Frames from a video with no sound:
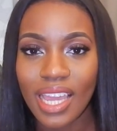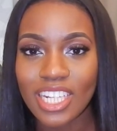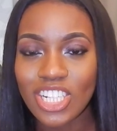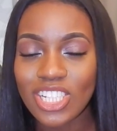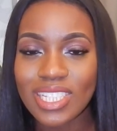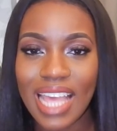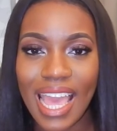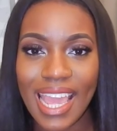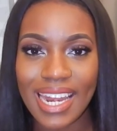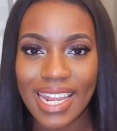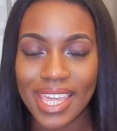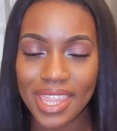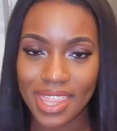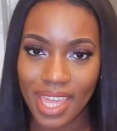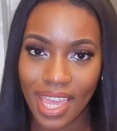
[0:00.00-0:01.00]
just
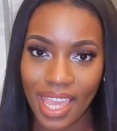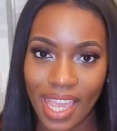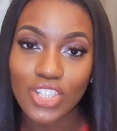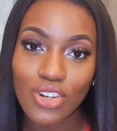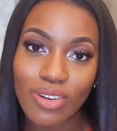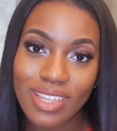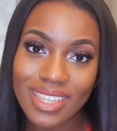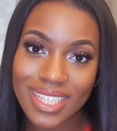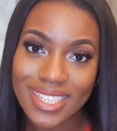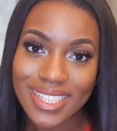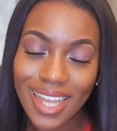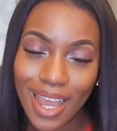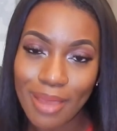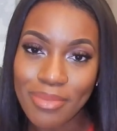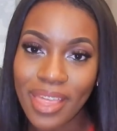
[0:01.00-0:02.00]
anything. During this
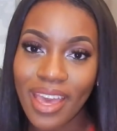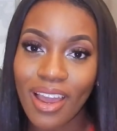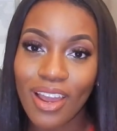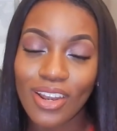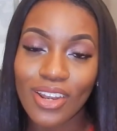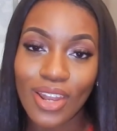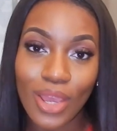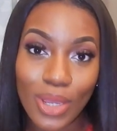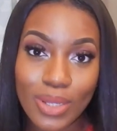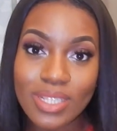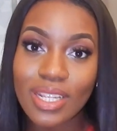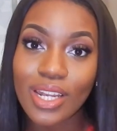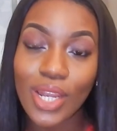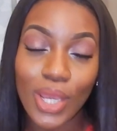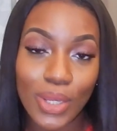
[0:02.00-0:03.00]
time, there are
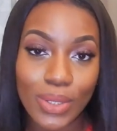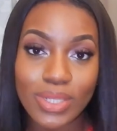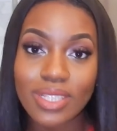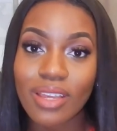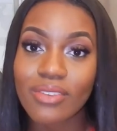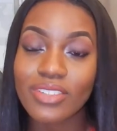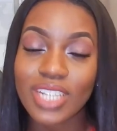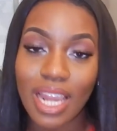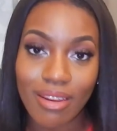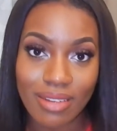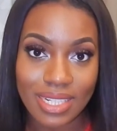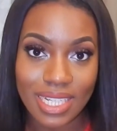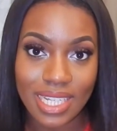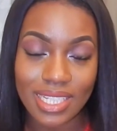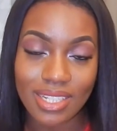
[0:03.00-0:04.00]
loads and loads of
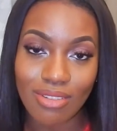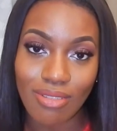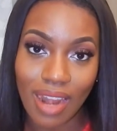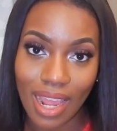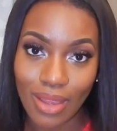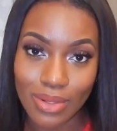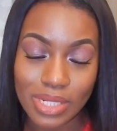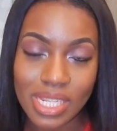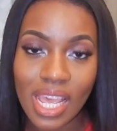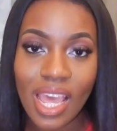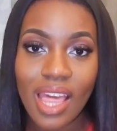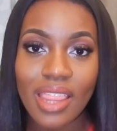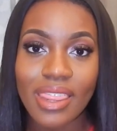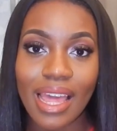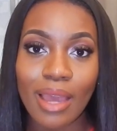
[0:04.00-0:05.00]
charities around
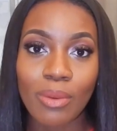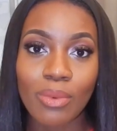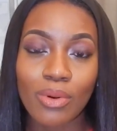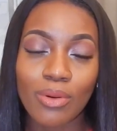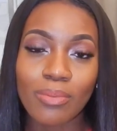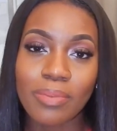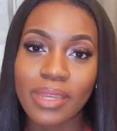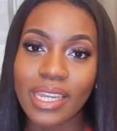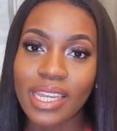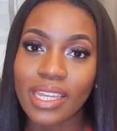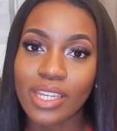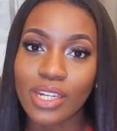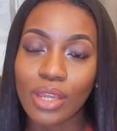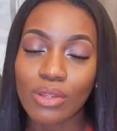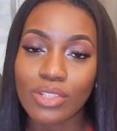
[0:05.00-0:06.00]
that will be,
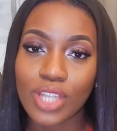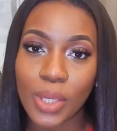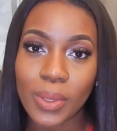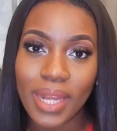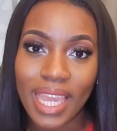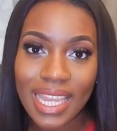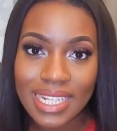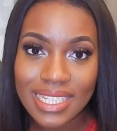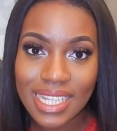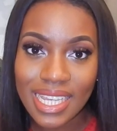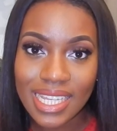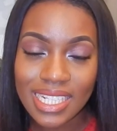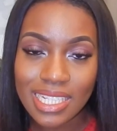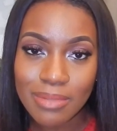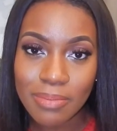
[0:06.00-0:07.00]
you know,
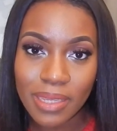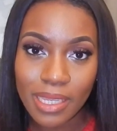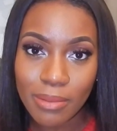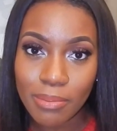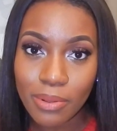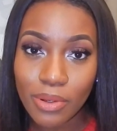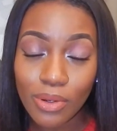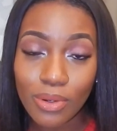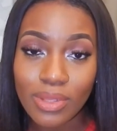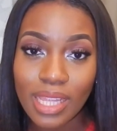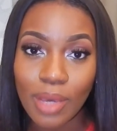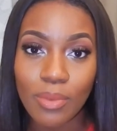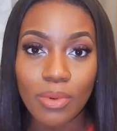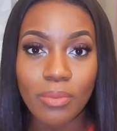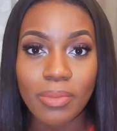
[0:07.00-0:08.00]
donating to people,
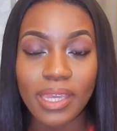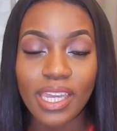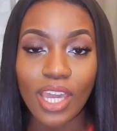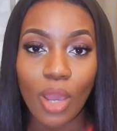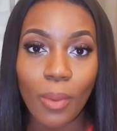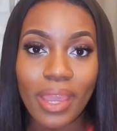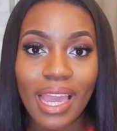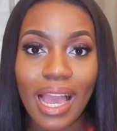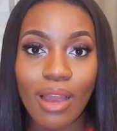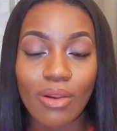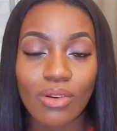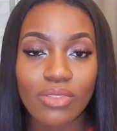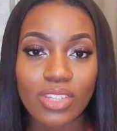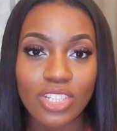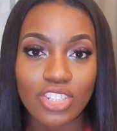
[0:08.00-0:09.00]
that will be going
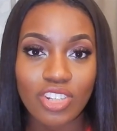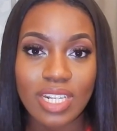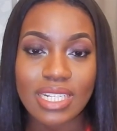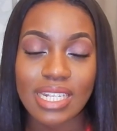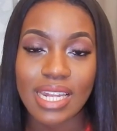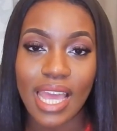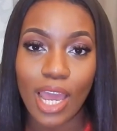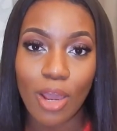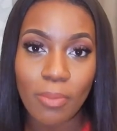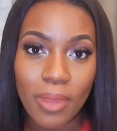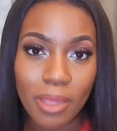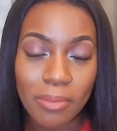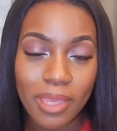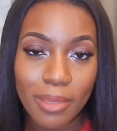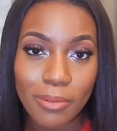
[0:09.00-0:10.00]
out on the streets and
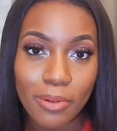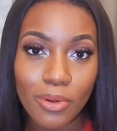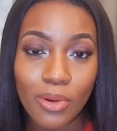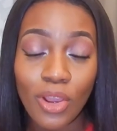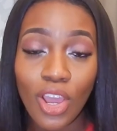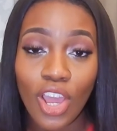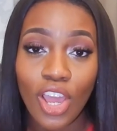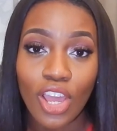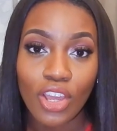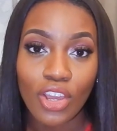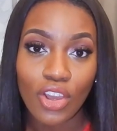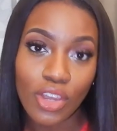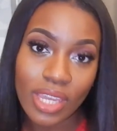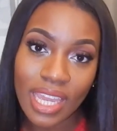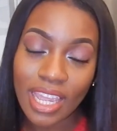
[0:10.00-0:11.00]
helping people
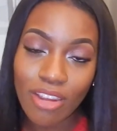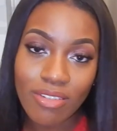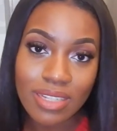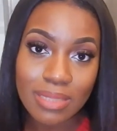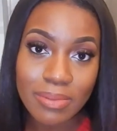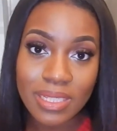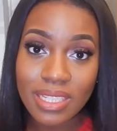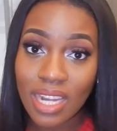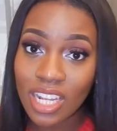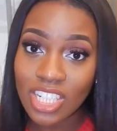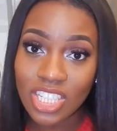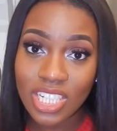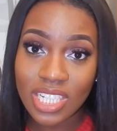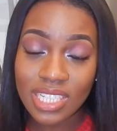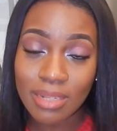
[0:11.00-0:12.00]
cooking Christmas
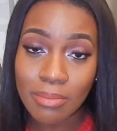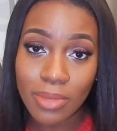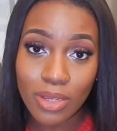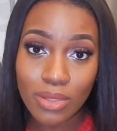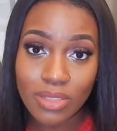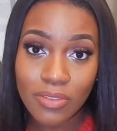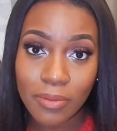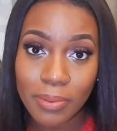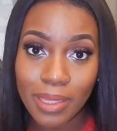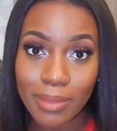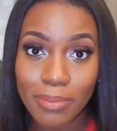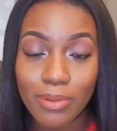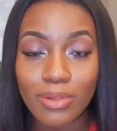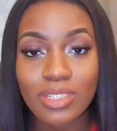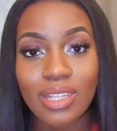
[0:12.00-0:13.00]
lunches and meals for
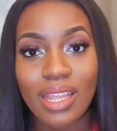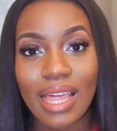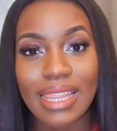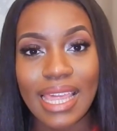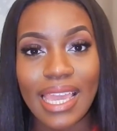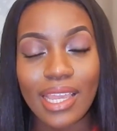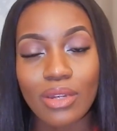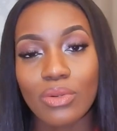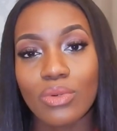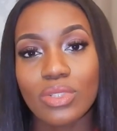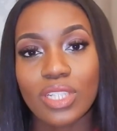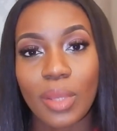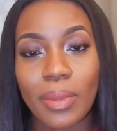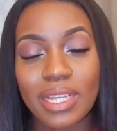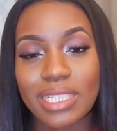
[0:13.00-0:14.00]
people so that they can
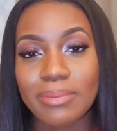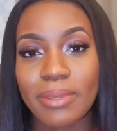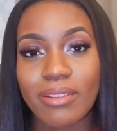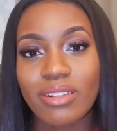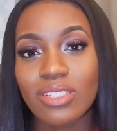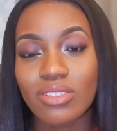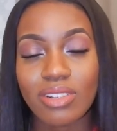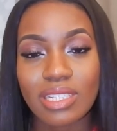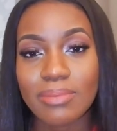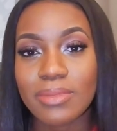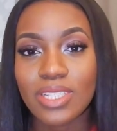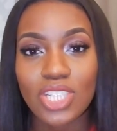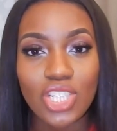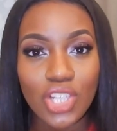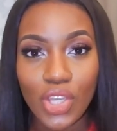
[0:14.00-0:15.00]
also experience
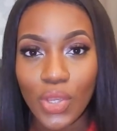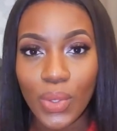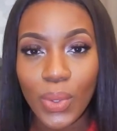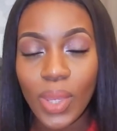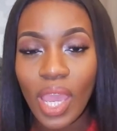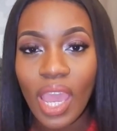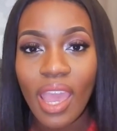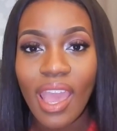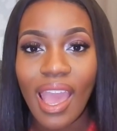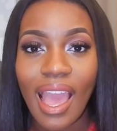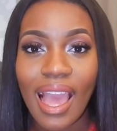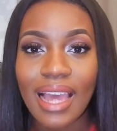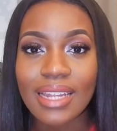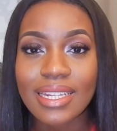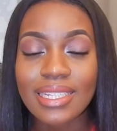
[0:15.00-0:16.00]
Christmas too.
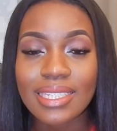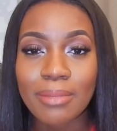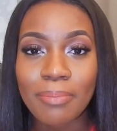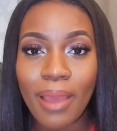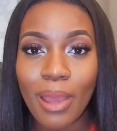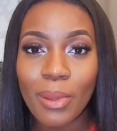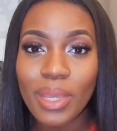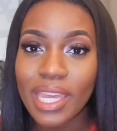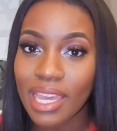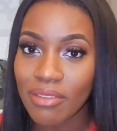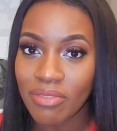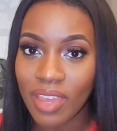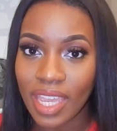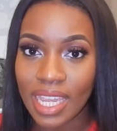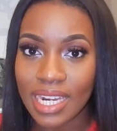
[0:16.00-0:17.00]
And it's about
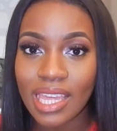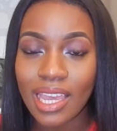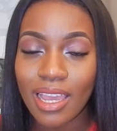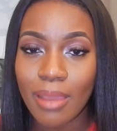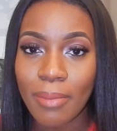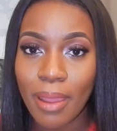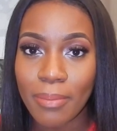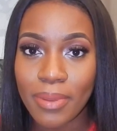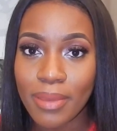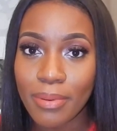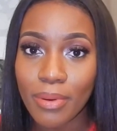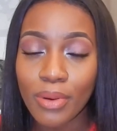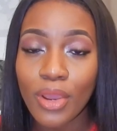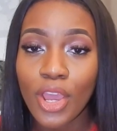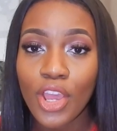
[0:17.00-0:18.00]
giving and thinking about
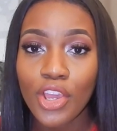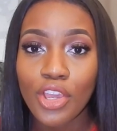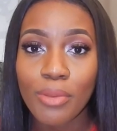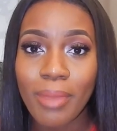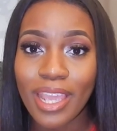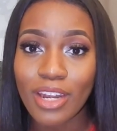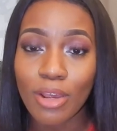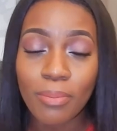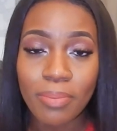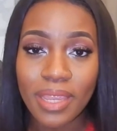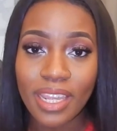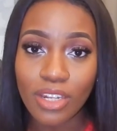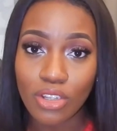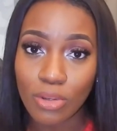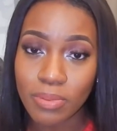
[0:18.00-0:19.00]
people who may not
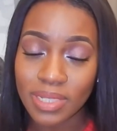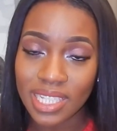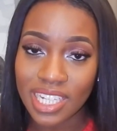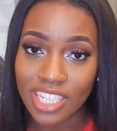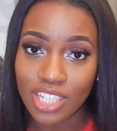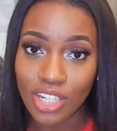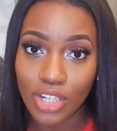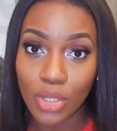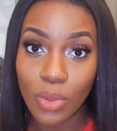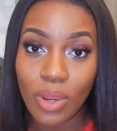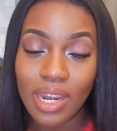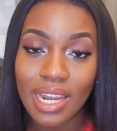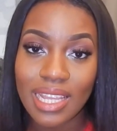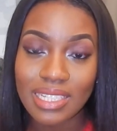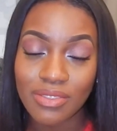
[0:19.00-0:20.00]
be in your position, who
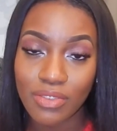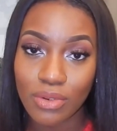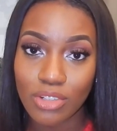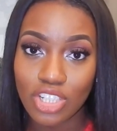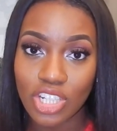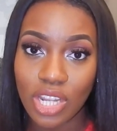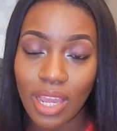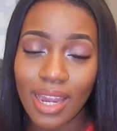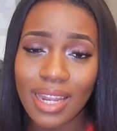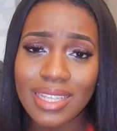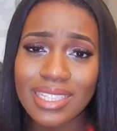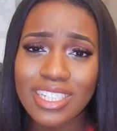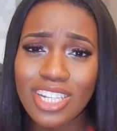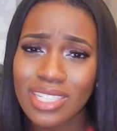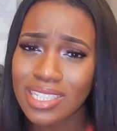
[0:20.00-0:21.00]
are less fortunate. And
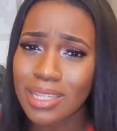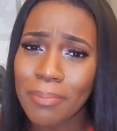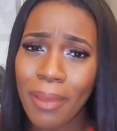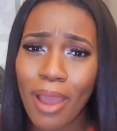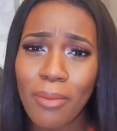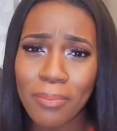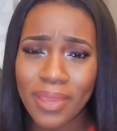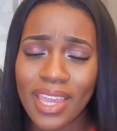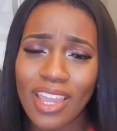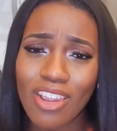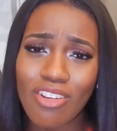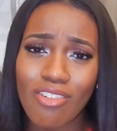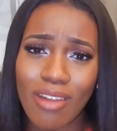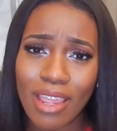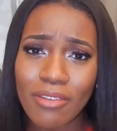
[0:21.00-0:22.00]
it's just about
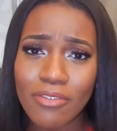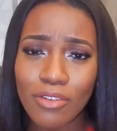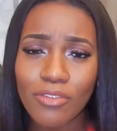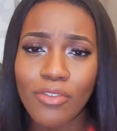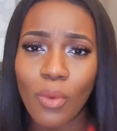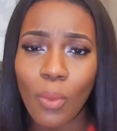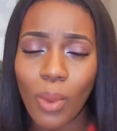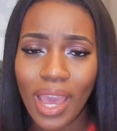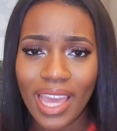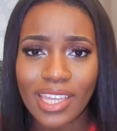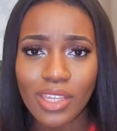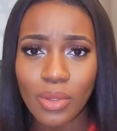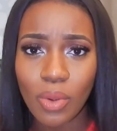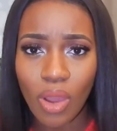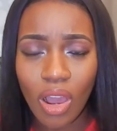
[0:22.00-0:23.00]
being grateful for where
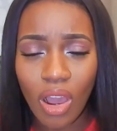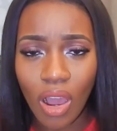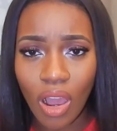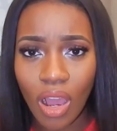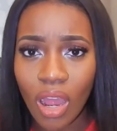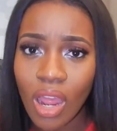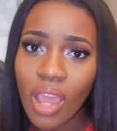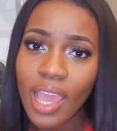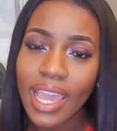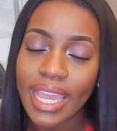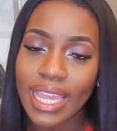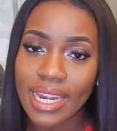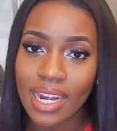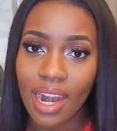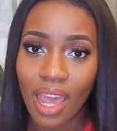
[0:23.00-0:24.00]
you are
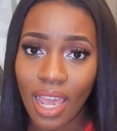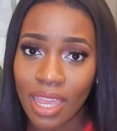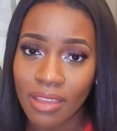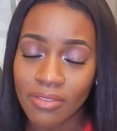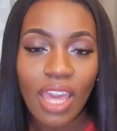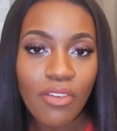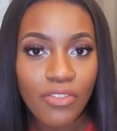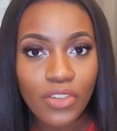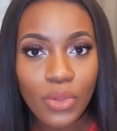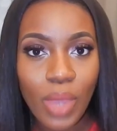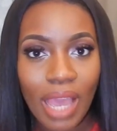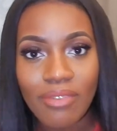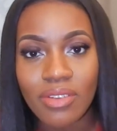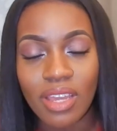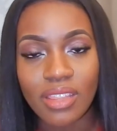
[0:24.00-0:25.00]
in life. If you
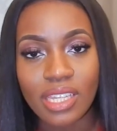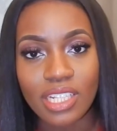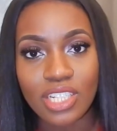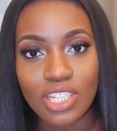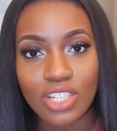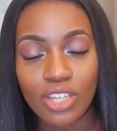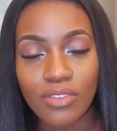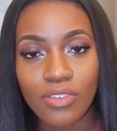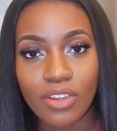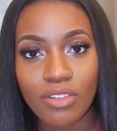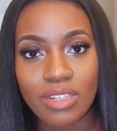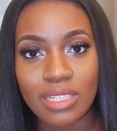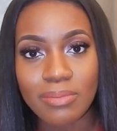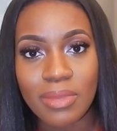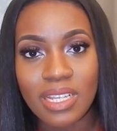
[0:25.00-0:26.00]
have nothing to do for
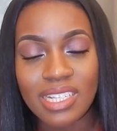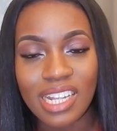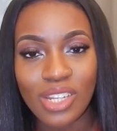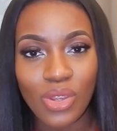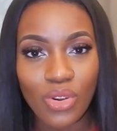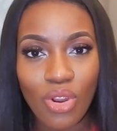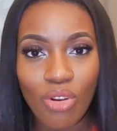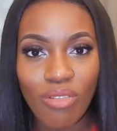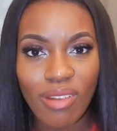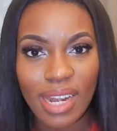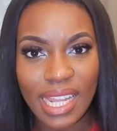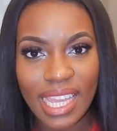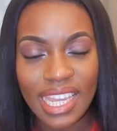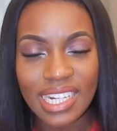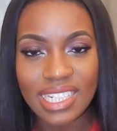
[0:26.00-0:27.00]
Christmas and you're not
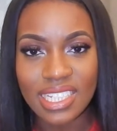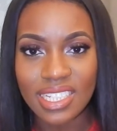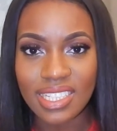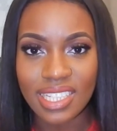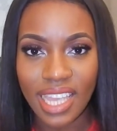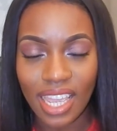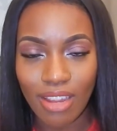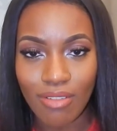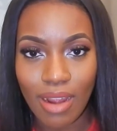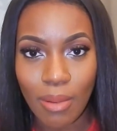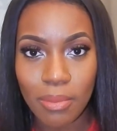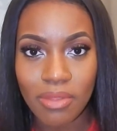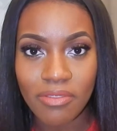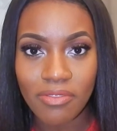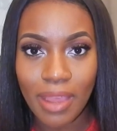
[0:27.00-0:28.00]
really into sitting
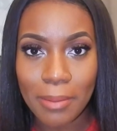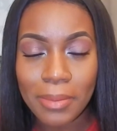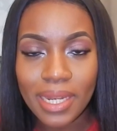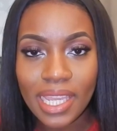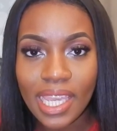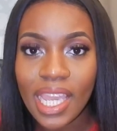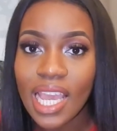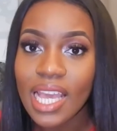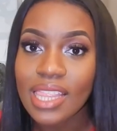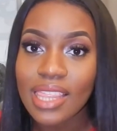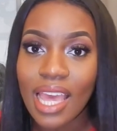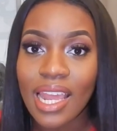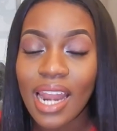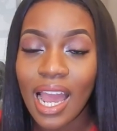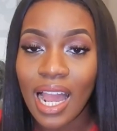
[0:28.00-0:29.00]
around with family,
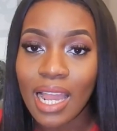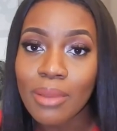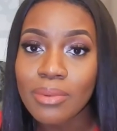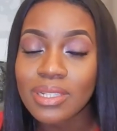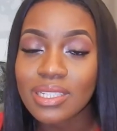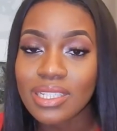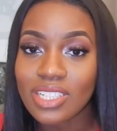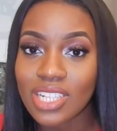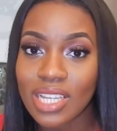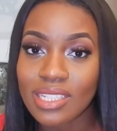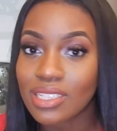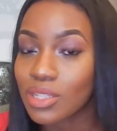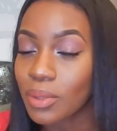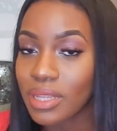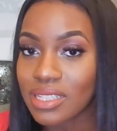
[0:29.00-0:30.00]
then I would
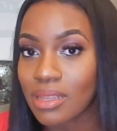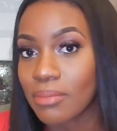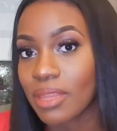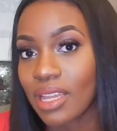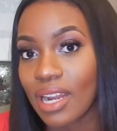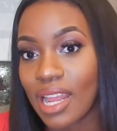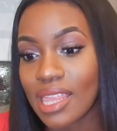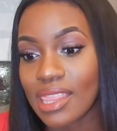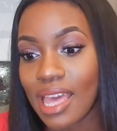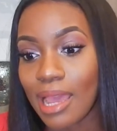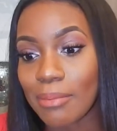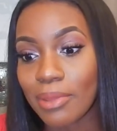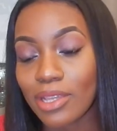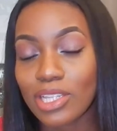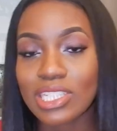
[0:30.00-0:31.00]
suggest doing something like
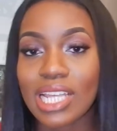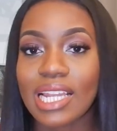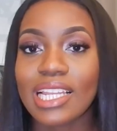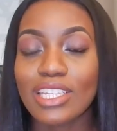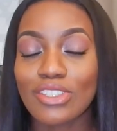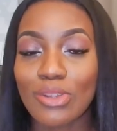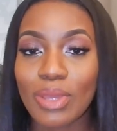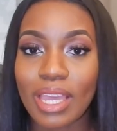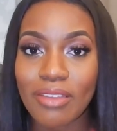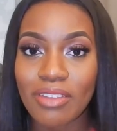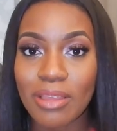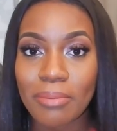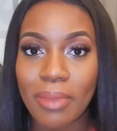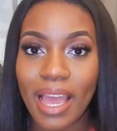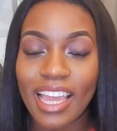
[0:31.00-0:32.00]
that because at least you're
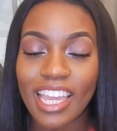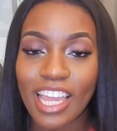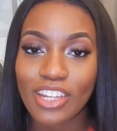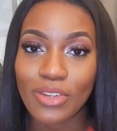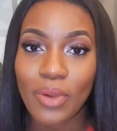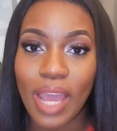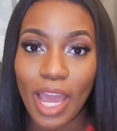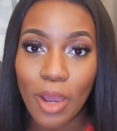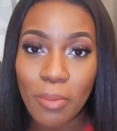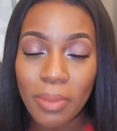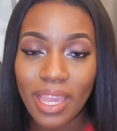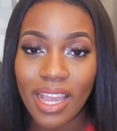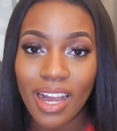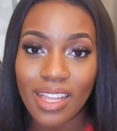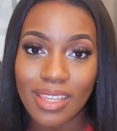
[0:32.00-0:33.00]
giving back and you're helping